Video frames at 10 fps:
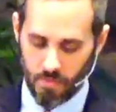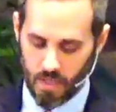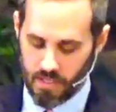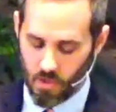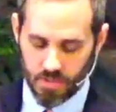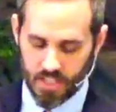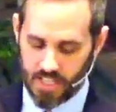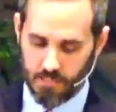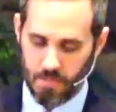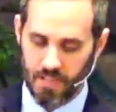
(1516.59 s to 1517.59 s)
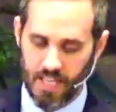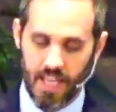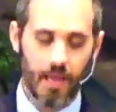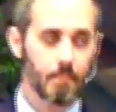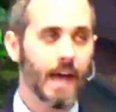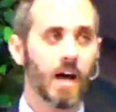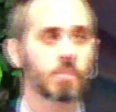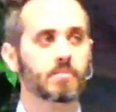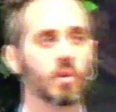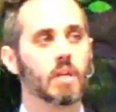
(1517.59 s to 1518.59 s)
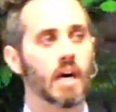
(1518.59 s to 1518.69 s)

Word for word: In the Old Testament, they can't bow before